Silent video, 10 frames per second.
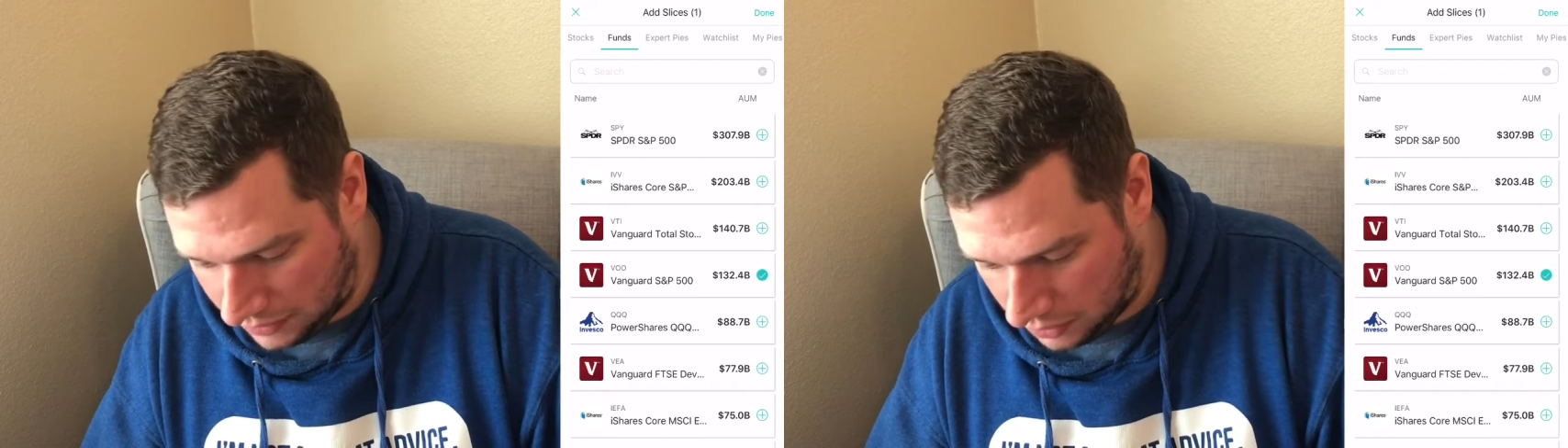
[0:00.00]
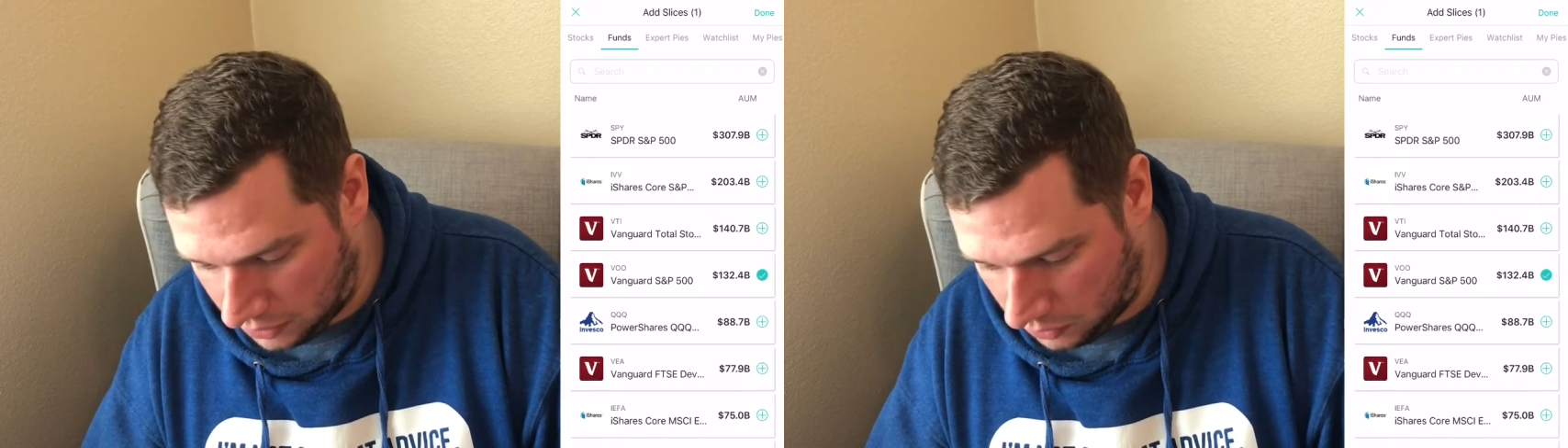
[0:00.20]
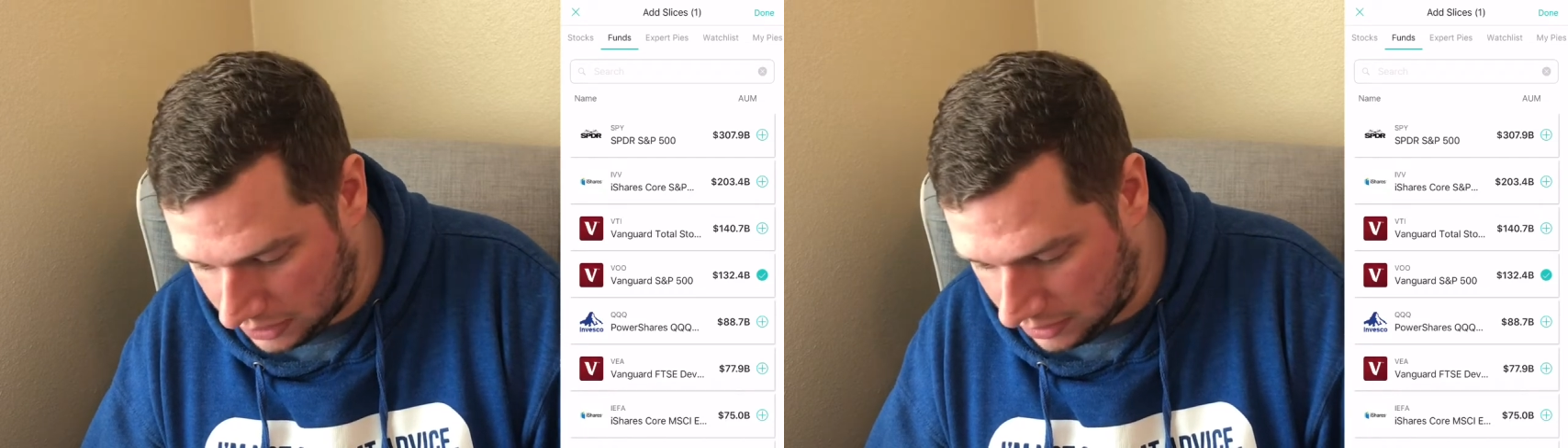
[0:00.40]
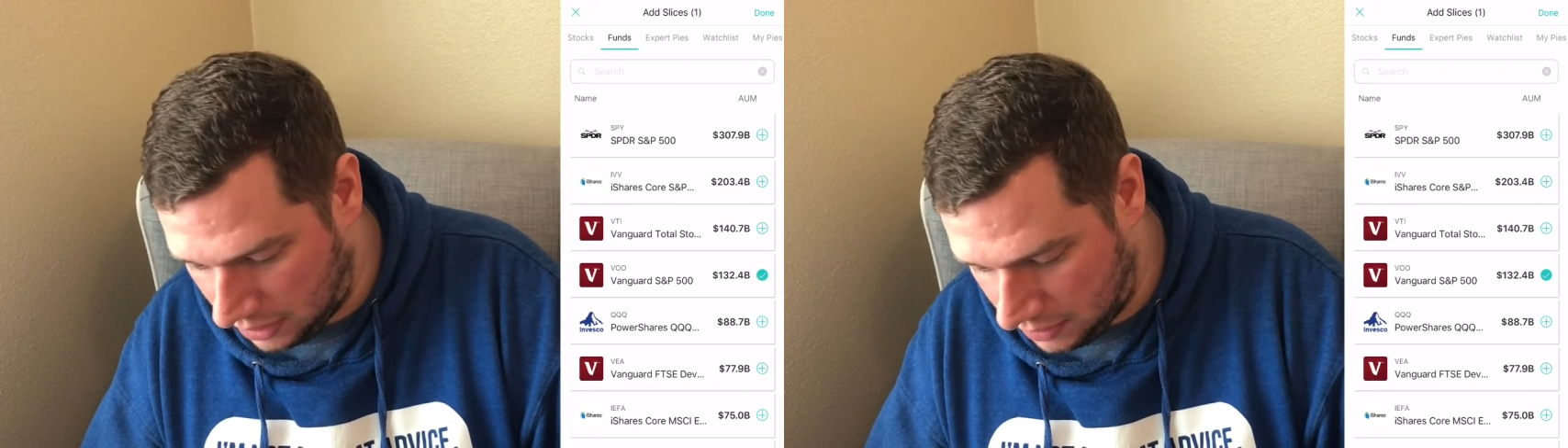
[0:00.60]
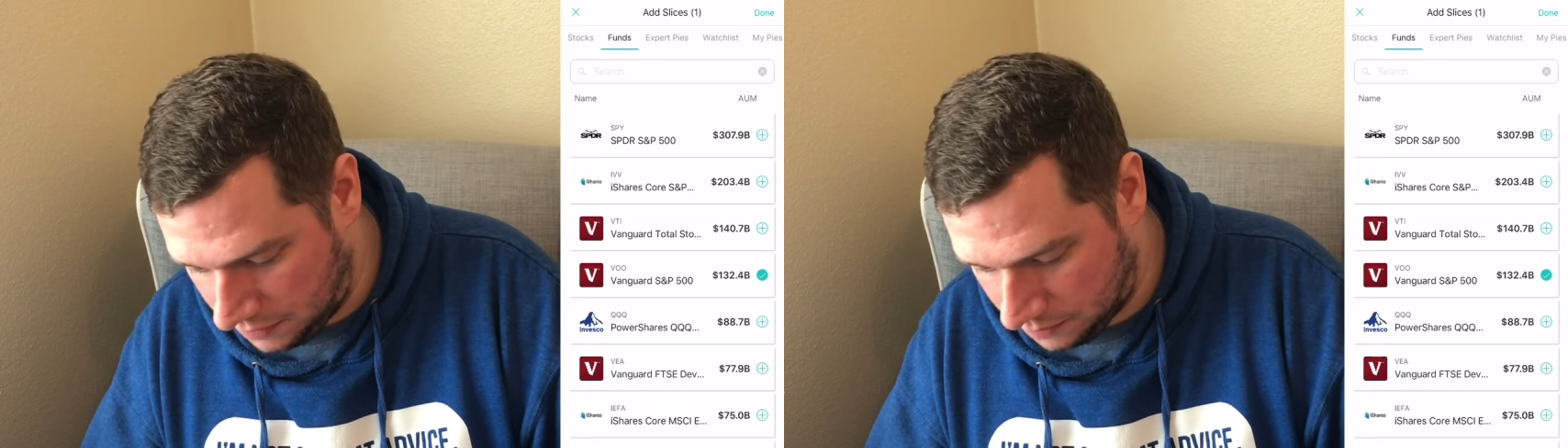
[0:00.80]
there, you'll hit
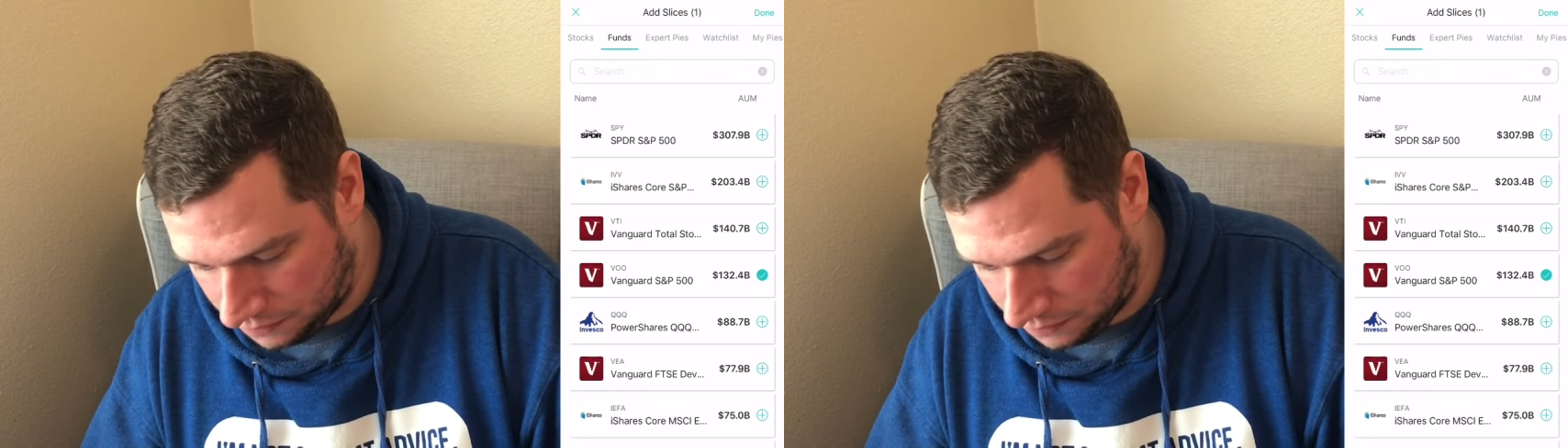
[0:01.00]
done.